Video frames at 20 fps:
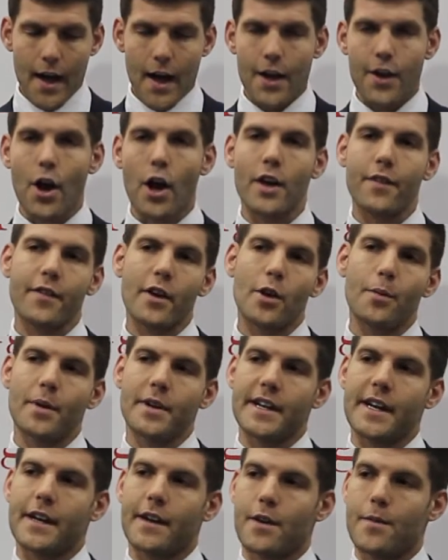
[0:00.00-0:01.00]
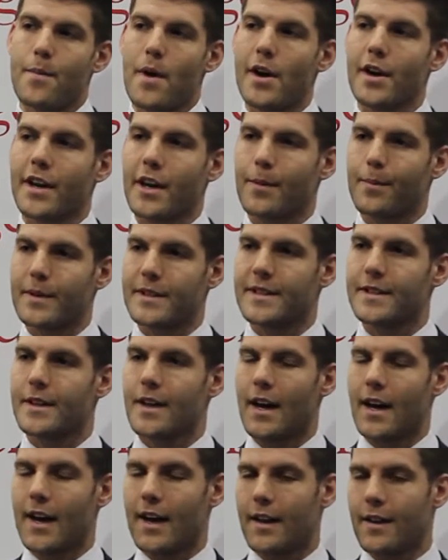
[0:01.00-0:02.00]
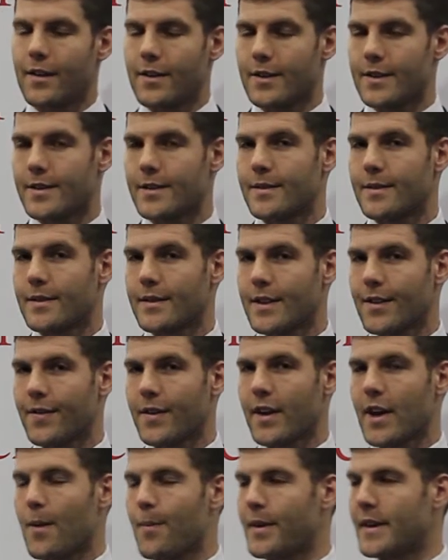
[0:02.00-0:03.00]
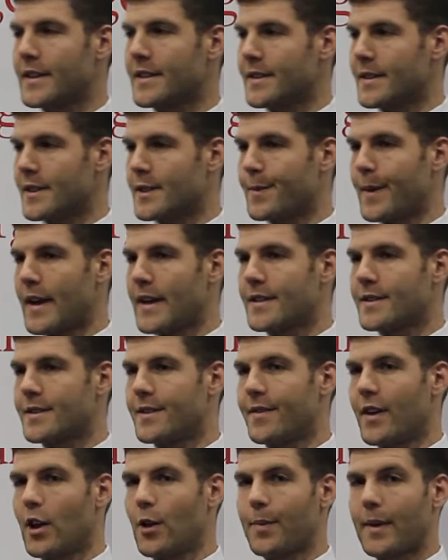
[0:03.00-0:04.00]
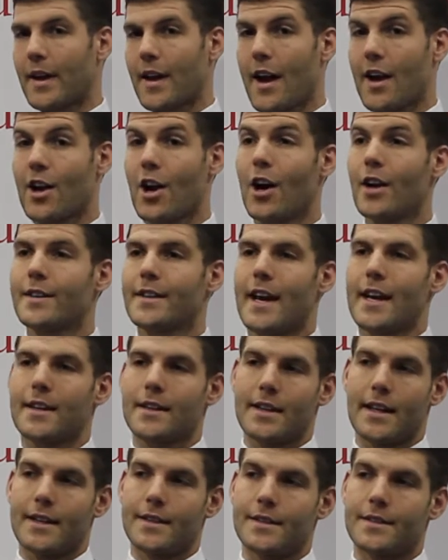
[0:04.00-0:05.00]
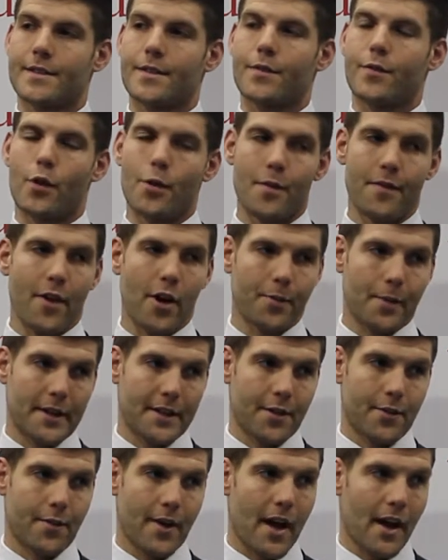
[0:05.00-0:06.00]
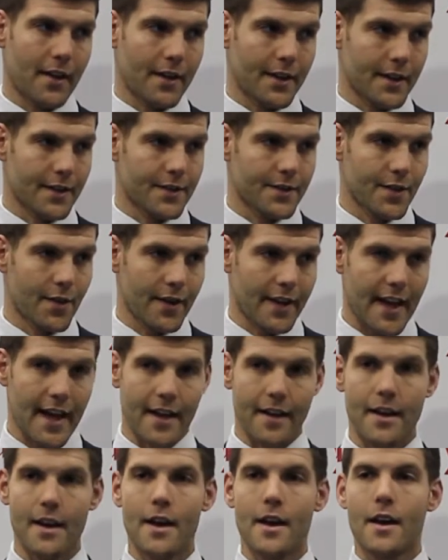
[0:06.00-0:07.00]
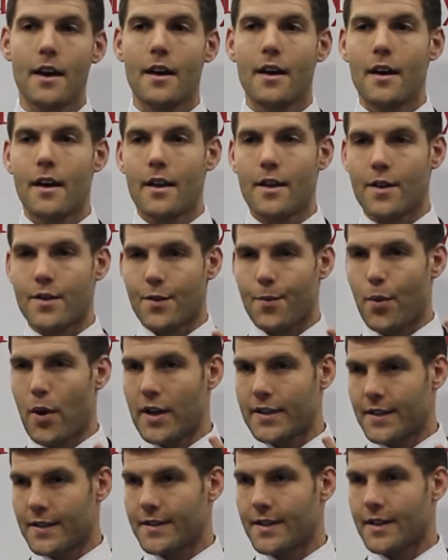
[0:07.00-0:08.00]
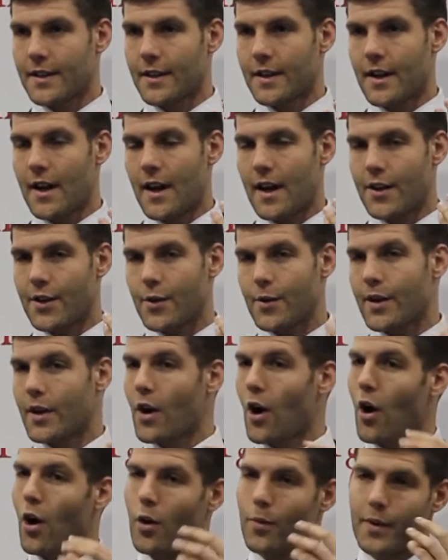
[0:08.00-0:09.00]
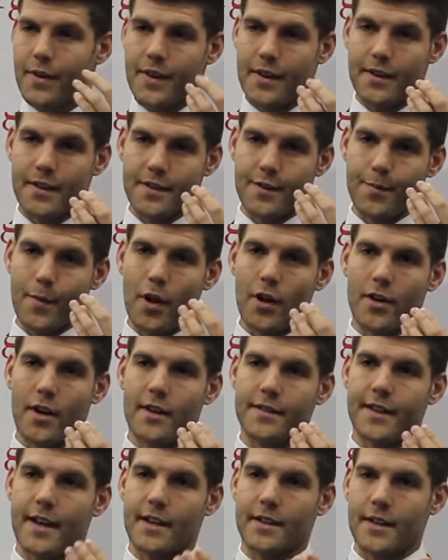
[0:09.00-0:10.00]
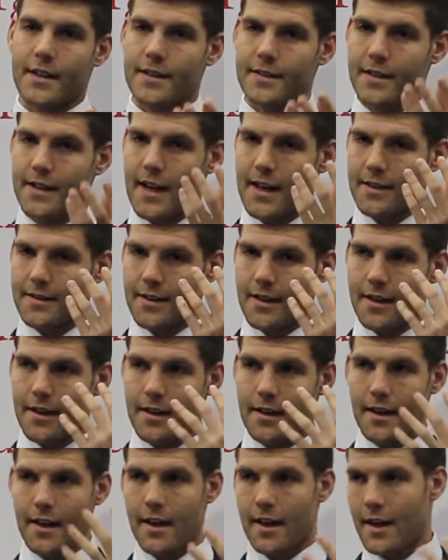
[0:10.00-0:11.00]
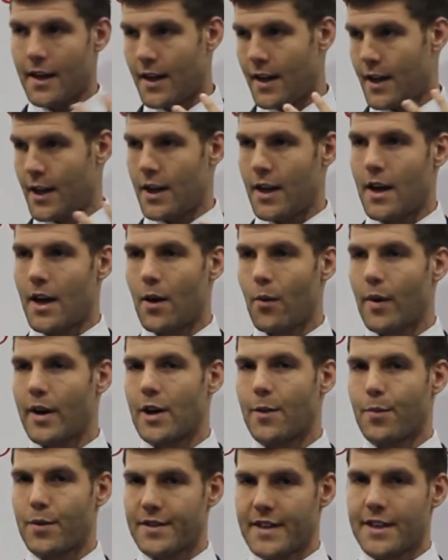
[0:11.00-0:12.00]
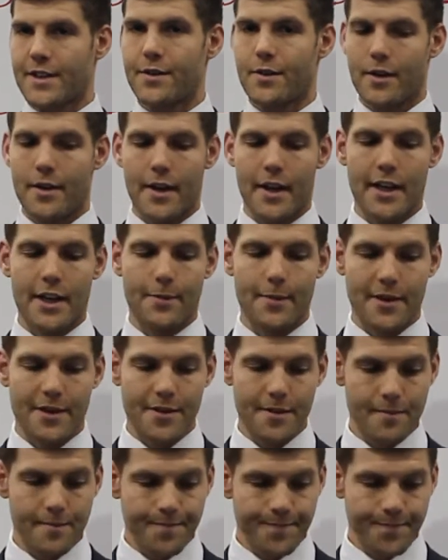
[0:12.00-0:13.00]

not available yet on the market, but uh, there's different companies in the space developing a contact lens form of augmented reality. So again, there's a processing uh, unit all within the small contact lens that has a, a, a way to present you a, an image.